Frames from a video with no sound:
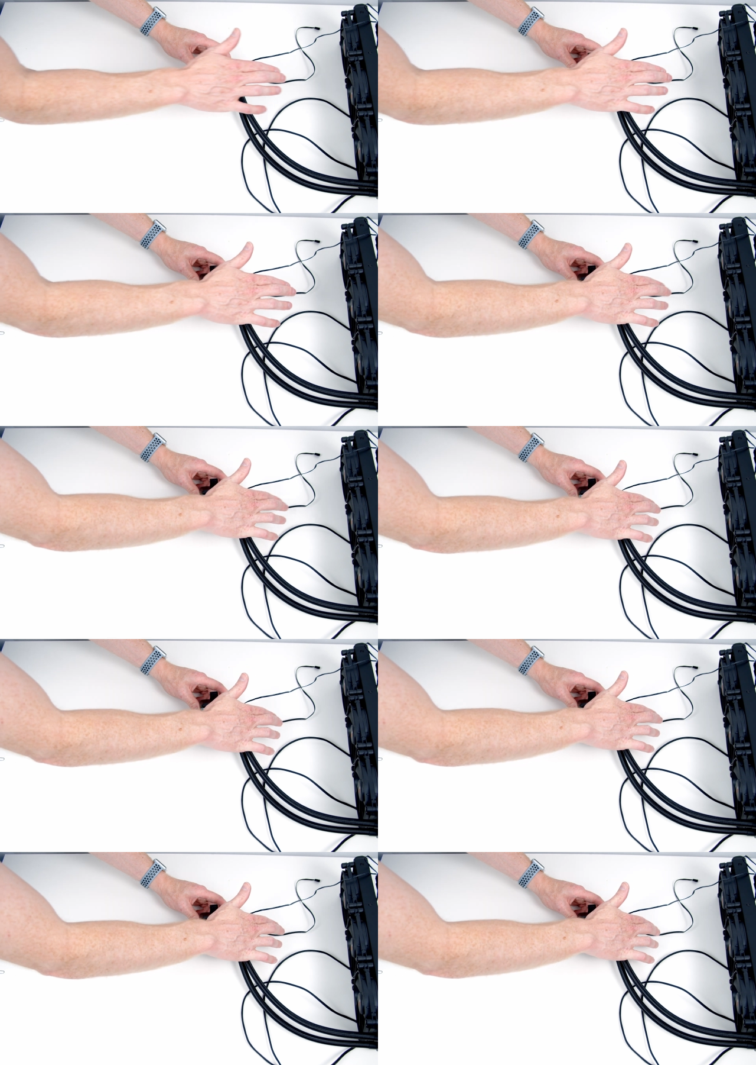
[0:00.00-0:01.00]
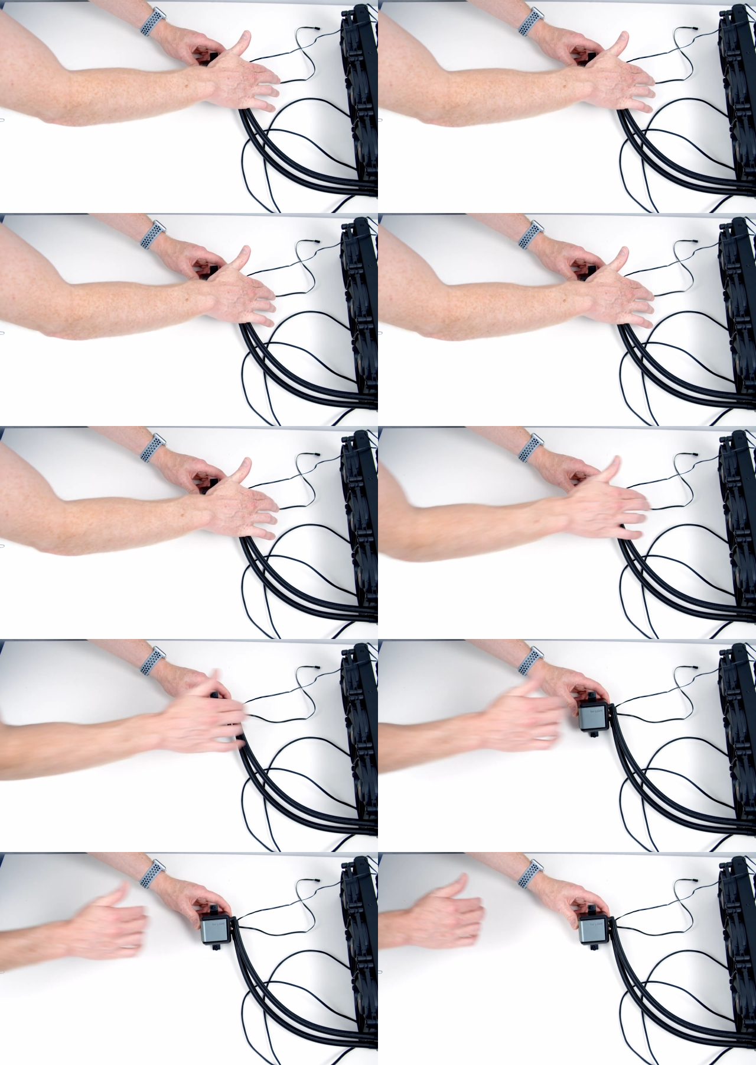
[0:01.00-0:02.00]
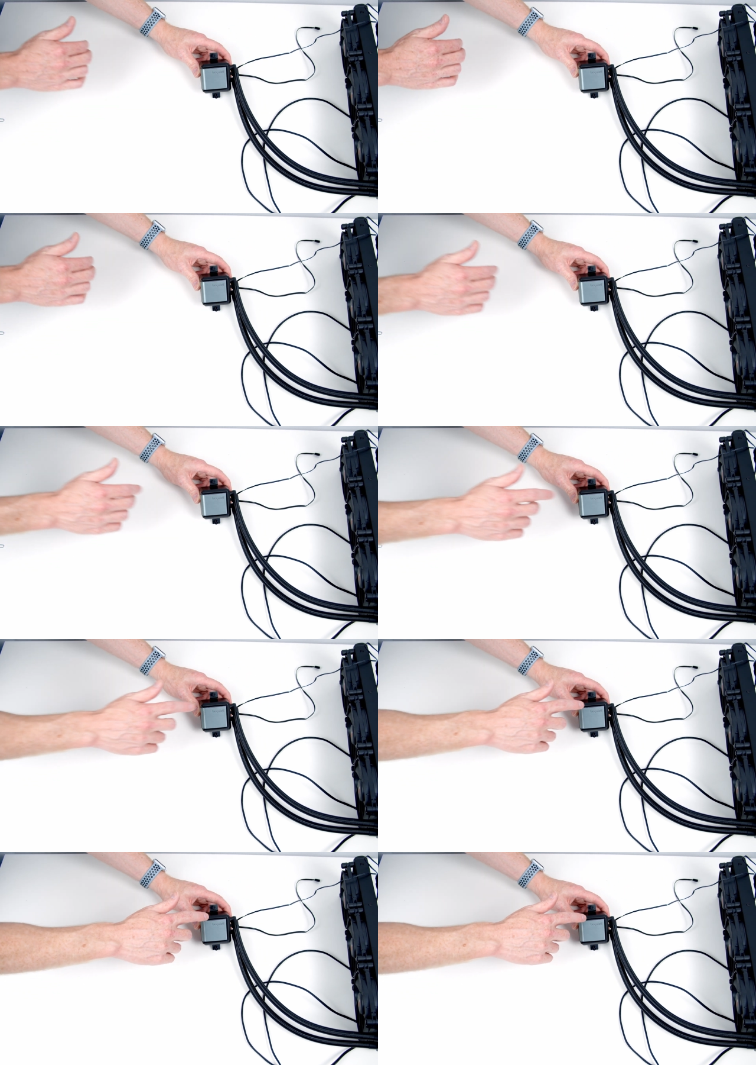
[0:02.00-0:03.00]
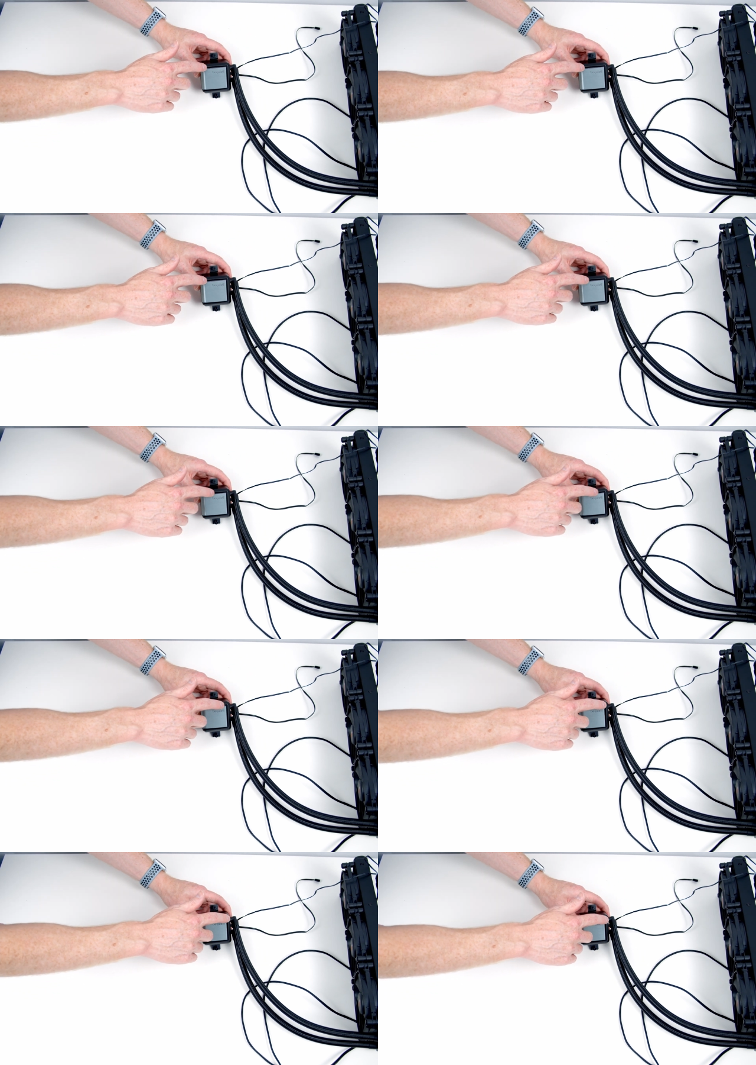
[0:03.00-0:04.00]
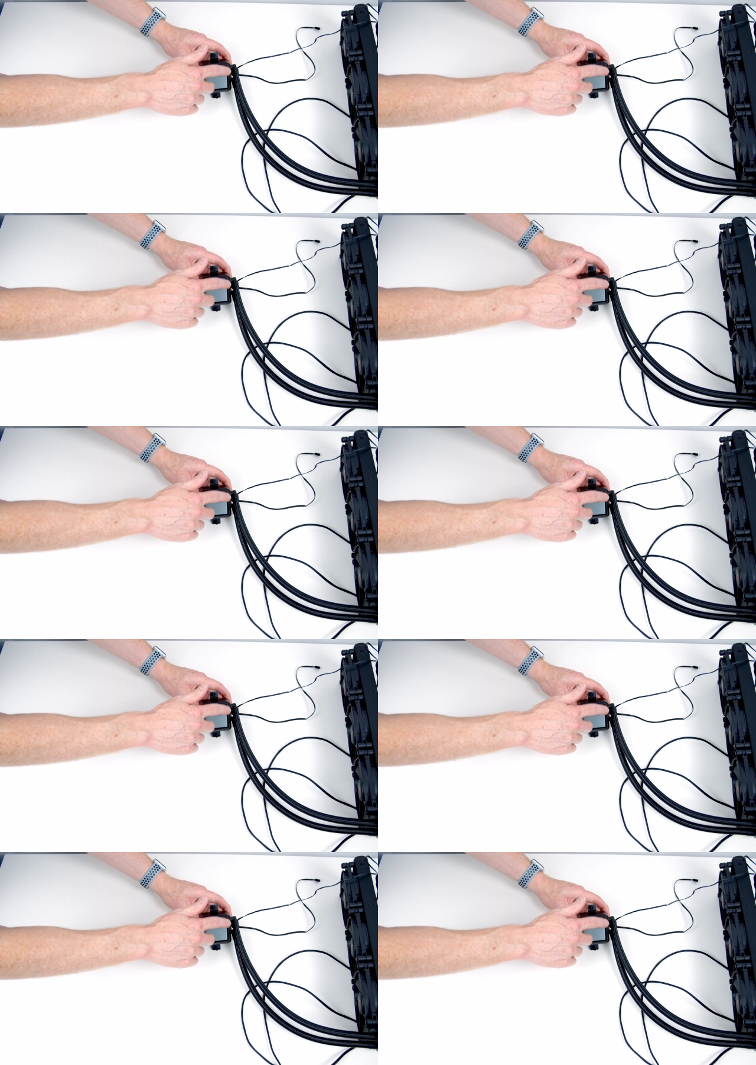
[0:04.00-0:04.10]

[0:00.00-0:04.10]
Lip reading: (no speaker visible)